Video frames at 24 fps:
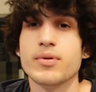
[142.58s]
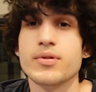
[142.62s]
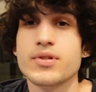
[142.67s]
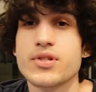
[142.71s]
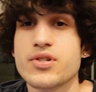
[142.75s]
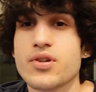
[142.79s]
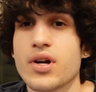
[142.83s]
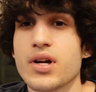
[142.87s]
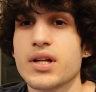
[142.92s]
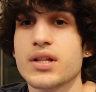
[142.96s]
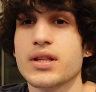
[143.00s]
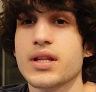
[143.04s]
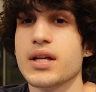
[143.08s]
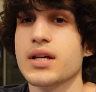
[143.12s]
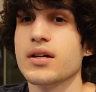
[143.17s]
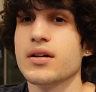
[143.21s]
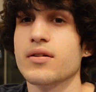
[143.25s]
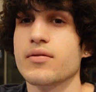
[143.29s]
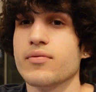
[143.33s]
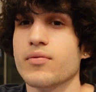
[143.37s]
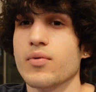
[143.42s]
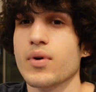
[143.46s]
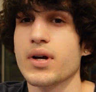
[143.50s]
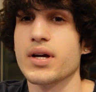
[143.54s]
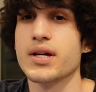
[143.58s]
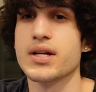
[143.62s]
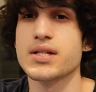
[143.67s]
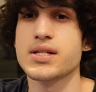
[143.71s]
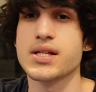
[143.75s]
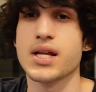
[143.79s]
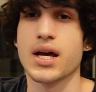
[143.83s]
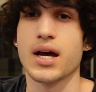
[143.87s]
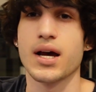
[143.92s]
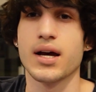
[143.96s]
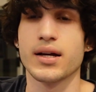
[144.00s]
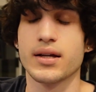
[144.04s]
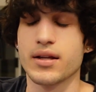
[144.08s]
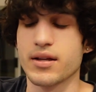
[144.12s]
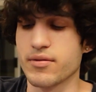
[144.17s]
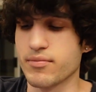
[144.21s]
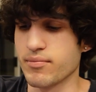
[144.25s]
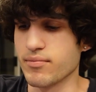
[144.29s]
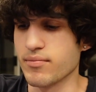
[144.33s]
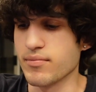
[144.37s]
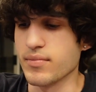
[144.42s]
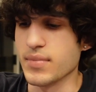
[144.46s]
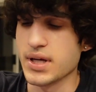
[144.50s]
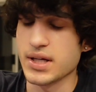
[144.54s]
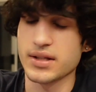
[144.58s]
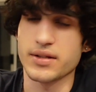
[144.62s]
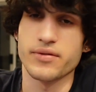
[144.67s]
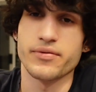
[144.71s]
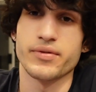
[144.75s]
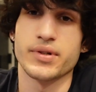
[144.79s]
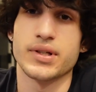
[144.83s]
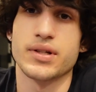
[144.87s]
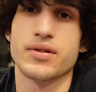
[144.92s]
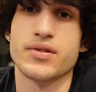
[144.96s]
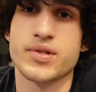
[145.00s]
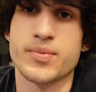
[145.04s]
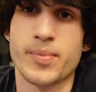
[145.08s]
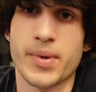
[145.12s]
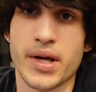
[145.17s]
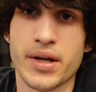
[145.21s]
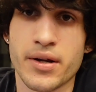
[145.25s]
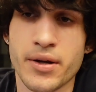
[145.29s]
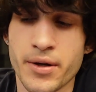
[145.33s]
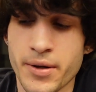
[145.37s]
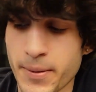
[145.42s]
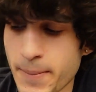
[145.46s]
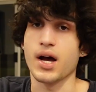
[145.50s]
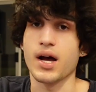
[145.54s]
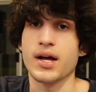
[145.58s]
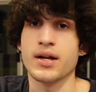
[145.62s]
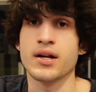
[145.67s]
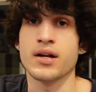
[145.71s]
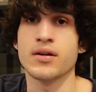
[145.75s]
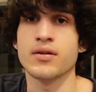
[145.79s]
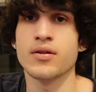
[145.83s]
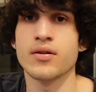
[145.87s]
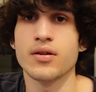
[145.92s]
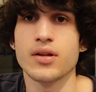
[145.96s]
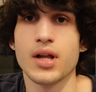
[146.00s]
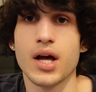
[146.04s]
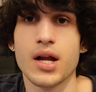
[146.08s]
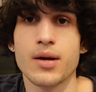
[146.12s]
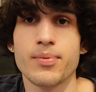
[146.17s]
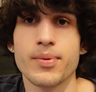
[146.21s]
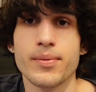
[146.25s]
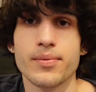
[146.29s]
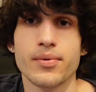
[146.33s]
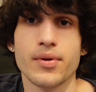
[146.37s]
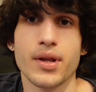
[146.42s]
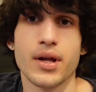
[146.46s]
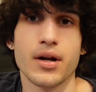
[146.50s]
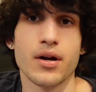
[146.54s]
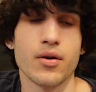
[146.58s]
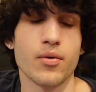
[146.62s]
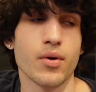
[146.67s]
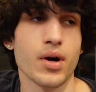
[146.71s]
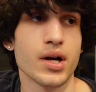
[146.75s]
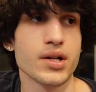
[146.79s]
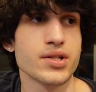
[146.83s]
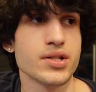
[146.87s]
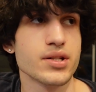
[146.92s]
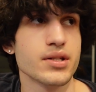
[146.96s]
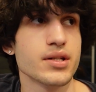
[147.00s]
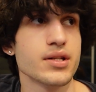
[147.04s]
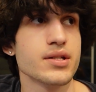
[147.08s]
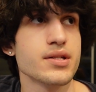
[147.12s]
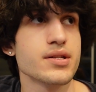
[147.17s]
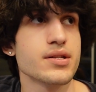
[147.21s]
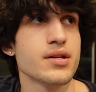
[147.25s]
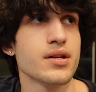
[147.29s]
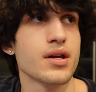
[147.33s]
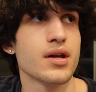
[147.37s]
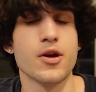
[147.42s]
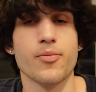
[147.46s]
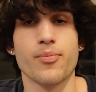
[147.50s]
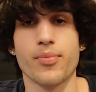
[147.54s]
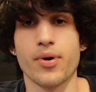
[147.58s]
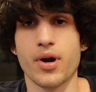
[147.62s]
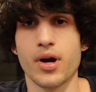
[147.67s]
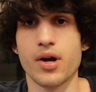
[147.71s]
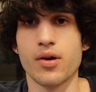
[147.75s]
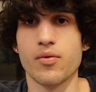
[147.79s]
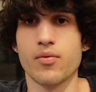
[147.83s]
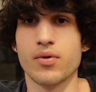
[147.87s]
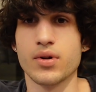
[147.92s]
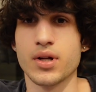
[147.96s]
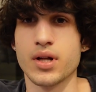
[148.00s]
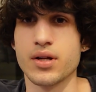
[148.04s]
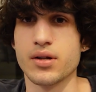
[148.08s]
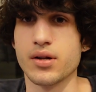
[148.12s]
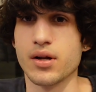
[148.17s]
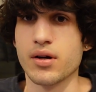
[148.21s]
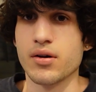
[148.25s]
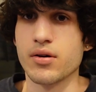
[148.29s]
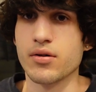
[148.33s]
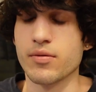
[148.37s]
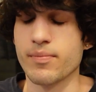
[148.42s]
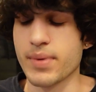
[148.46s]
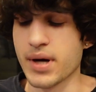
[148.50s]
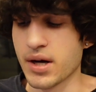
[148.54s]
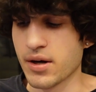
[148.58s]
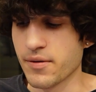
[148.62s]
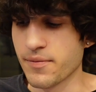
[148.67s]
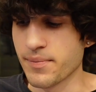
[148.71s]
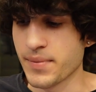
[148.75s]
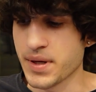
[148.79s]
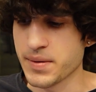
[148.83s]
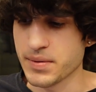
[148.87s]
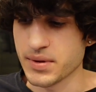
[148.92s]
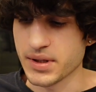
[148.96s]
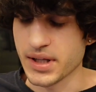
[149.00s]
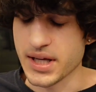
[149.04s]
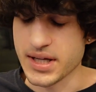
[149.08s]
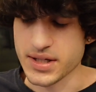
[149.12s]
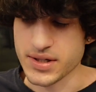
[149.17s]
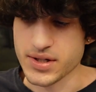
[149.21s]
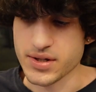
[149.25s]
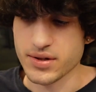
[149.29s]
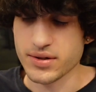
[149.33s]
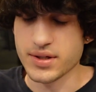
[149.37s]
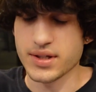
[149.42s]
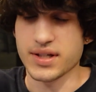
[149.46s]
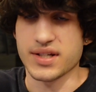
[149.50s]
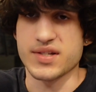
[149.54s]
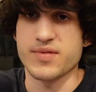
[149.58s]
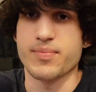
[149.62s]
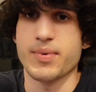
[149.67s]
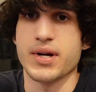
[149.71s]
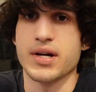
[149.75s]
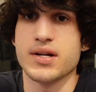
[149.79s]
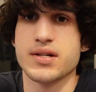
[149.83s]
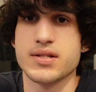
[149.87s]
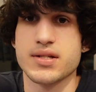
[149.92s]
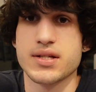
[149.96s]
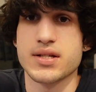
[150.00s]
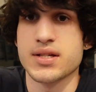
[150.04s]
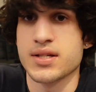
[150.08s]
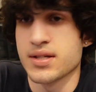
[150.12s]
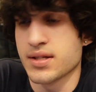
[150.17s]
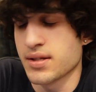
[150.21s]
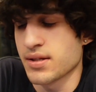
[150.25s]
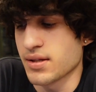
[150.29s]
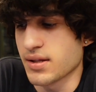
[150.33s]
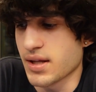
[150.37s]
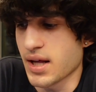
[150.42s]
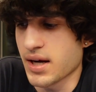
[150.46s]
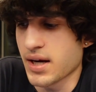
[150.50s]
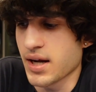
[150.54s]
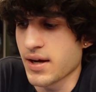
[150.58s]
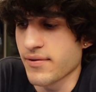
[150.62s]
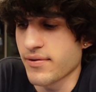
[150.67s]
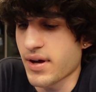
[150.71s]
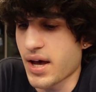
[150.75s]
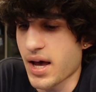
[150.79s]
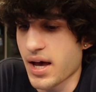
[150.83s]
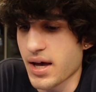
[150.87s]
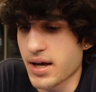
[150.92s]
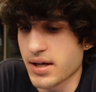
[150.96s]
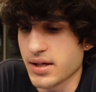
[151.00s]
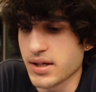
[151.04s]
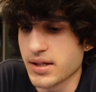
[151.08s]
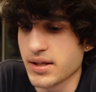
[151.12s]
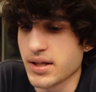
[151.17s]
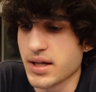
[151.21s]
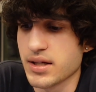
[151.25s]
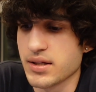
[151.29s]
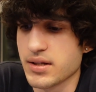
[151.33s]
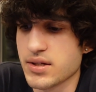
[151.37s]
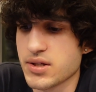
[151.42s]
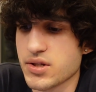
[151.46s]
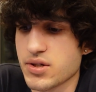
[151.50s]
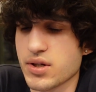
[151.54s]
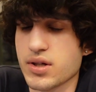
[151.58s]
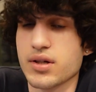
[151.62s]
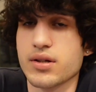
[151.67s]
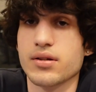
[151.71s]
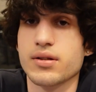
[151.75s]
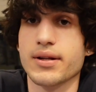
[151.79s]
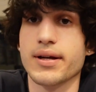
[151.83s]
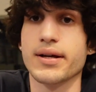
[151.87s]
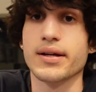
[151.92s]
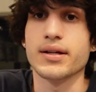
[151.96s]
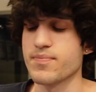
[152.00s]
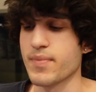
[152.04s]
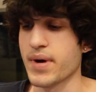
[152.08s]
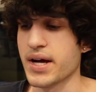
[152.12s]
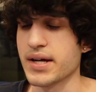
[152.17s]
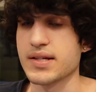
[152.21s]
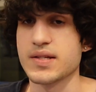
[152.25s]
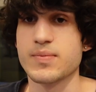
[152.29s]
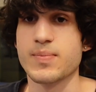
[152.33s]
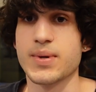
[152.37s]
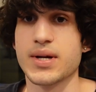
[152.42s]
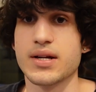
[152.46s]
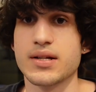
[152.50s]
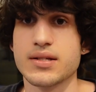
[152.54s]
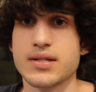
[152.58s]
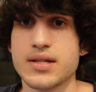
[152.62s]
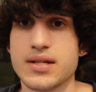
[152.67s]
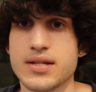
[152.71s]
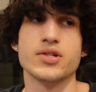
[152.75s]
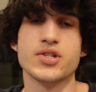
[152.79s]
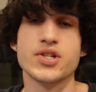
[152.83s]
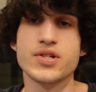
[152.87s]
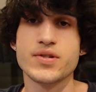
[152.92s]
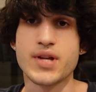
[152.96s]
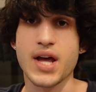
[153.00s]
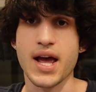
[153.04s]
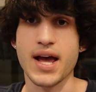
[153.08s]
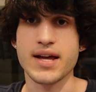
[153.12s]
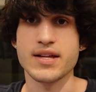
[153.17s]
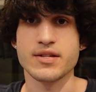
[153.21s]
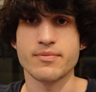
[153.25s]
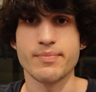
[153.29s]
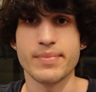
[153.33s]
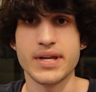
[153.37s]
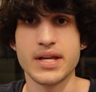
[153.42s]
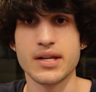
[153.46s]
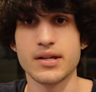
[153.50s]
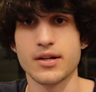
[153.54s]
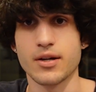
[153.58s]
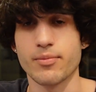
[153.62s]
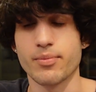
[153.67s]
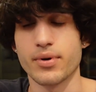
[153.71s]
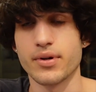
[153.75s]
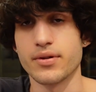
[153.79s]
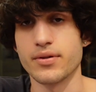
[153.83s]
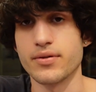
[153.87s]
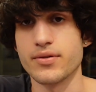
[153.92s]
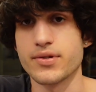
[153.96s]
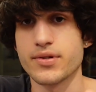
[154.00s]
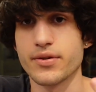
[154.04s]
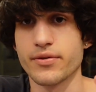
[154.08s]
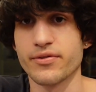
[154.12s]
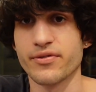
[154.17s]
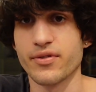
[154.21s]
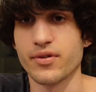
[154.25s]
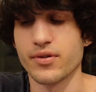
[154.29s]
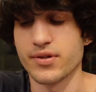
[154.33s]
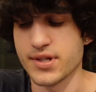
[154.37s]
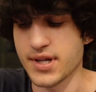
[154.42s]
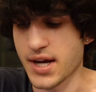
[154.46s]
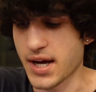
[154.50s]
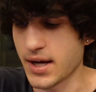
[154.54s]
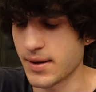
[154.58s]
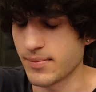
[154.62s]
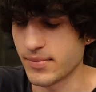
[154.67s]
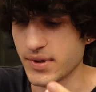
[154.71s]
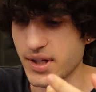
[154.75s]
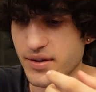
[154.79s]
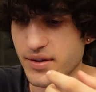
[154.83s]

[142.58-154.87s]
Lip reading: been trying to think of ways that I can make the videos better. And I know a lot of people that are watching this probably want to know about maybe like certain experiences that I've had in the industry, or like my experiences just as being a producer full-time